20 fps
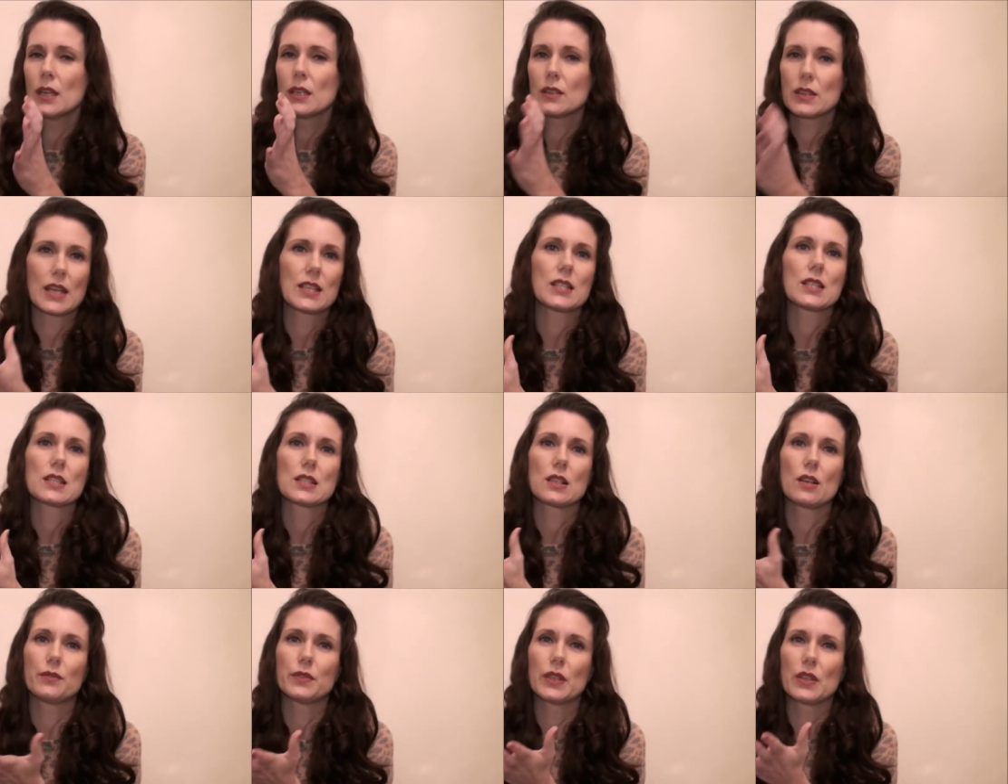This is
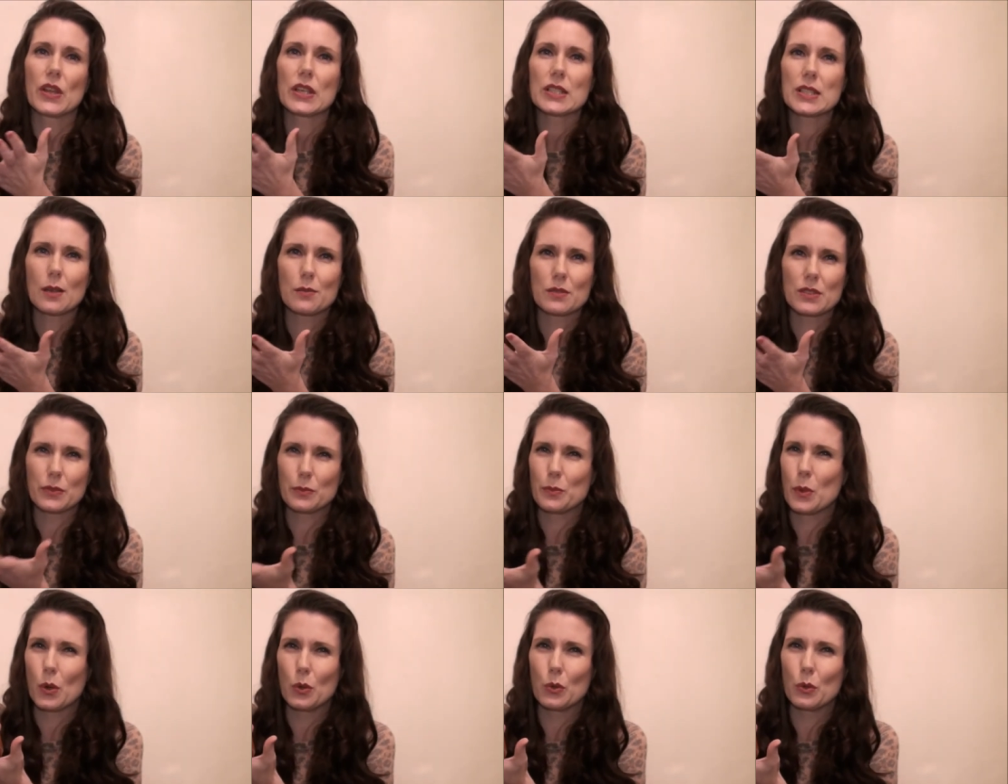lovely. This comes
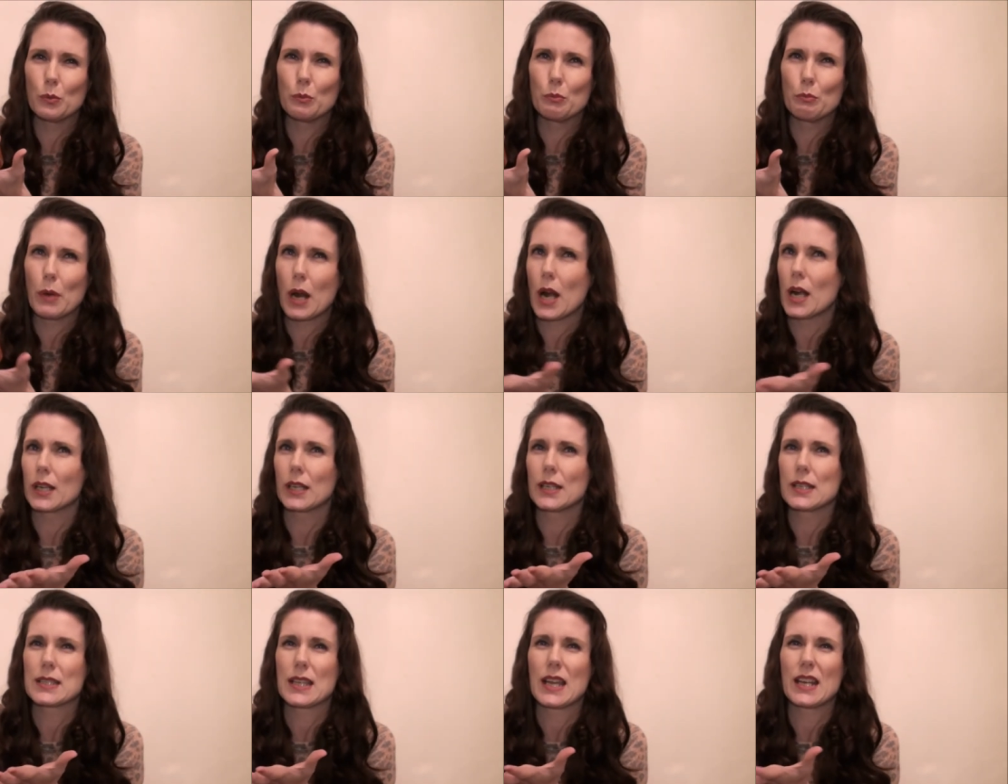from Home
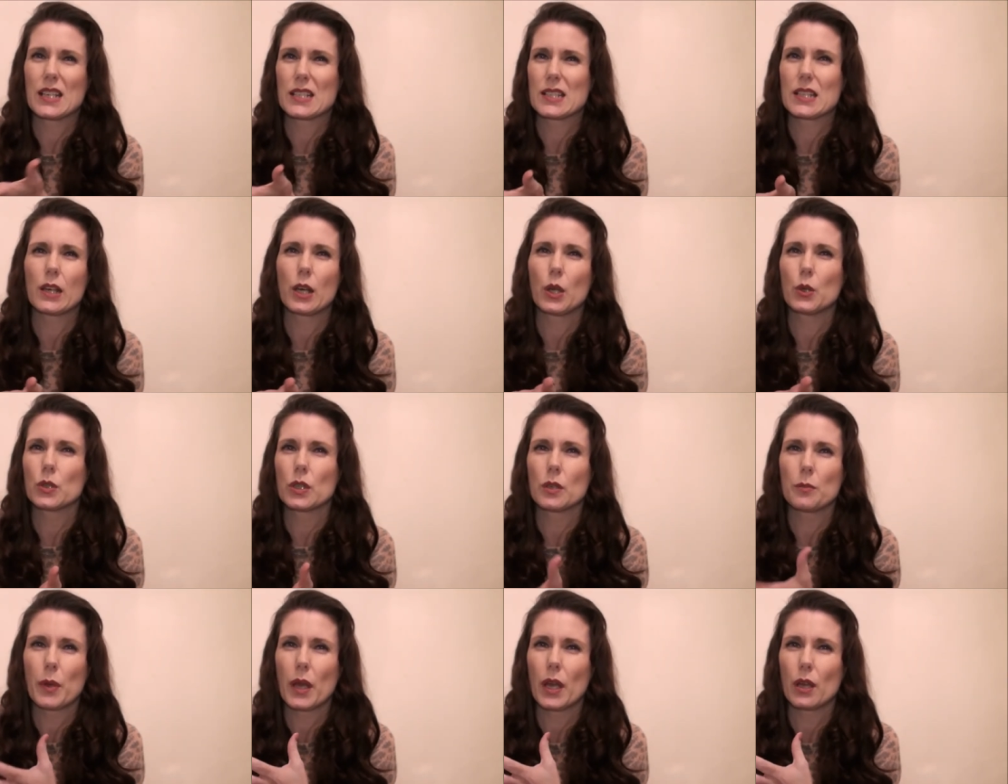Bargains and it's around
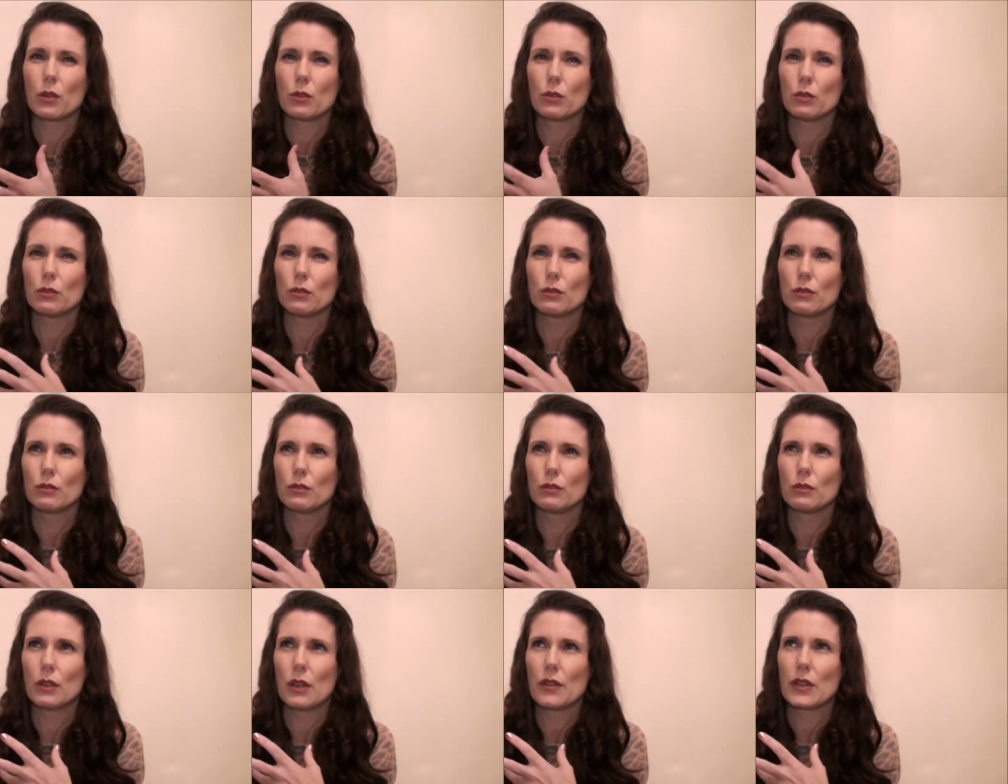about,
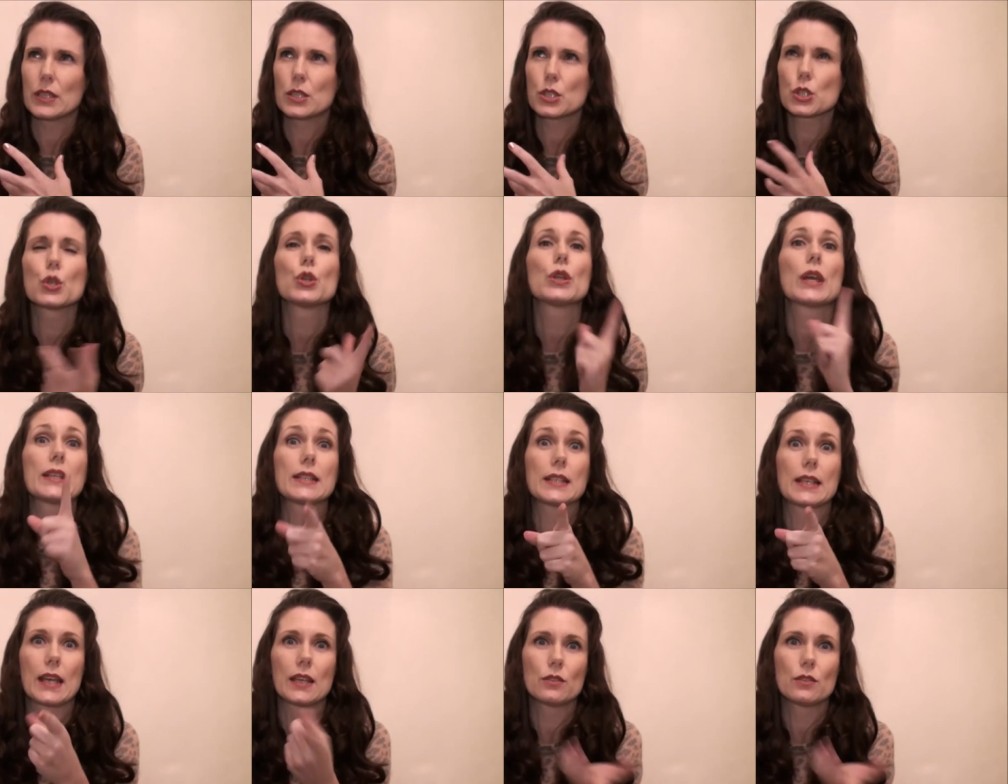I think it's two
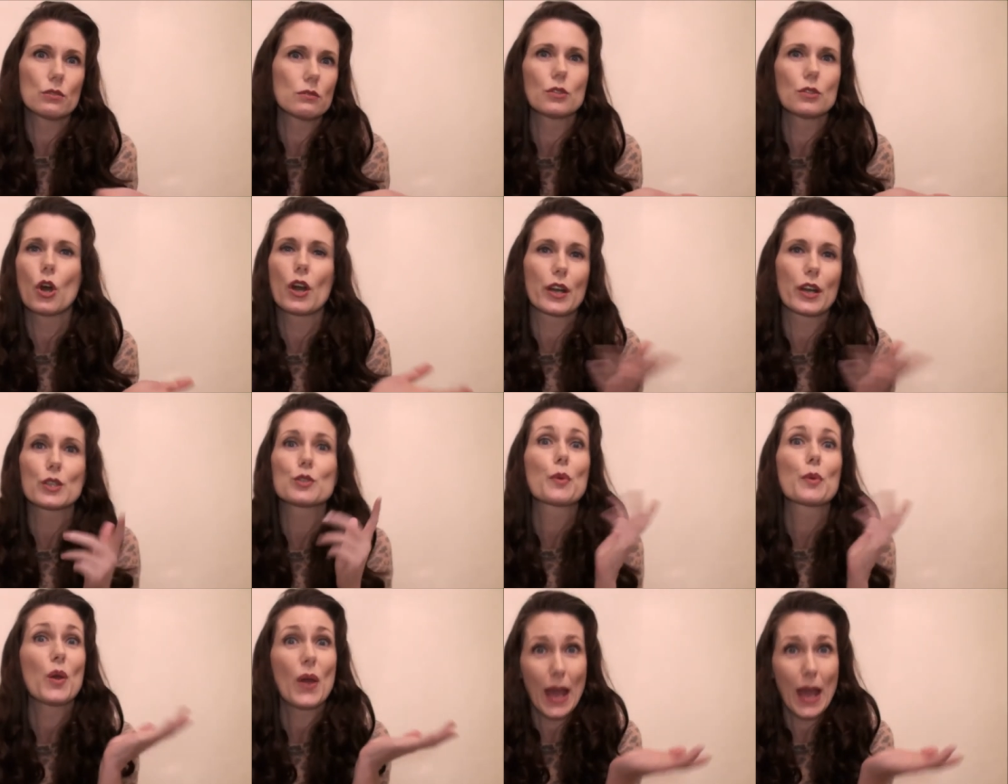ninety nine. not around
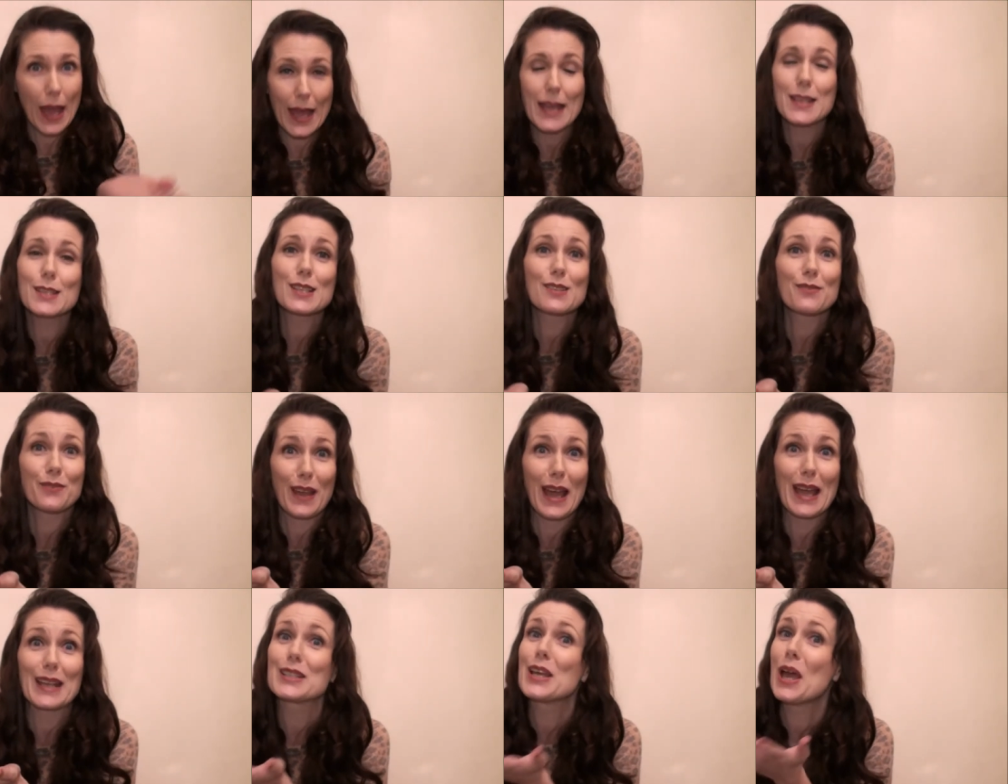about. It is in
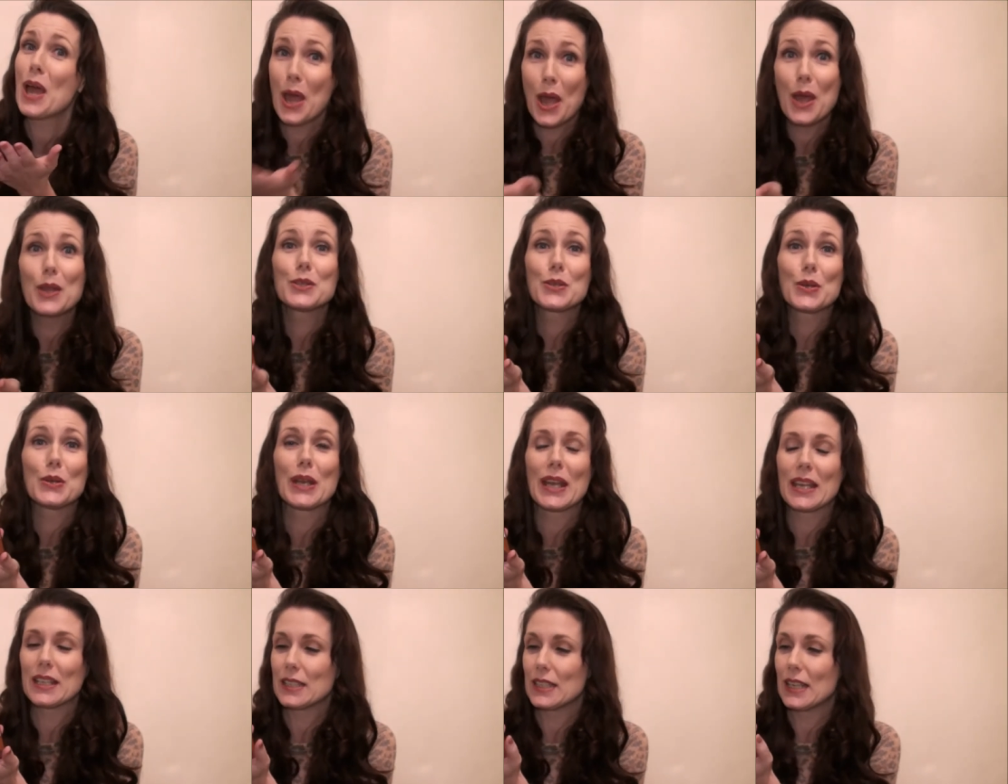fact two
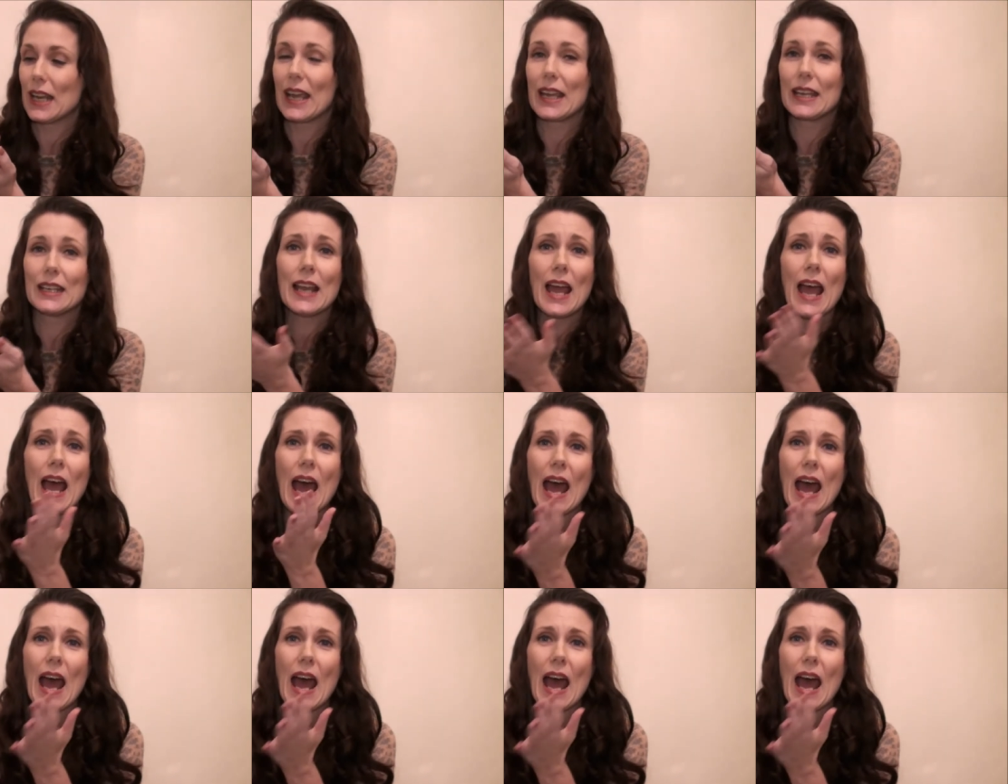ninety nine.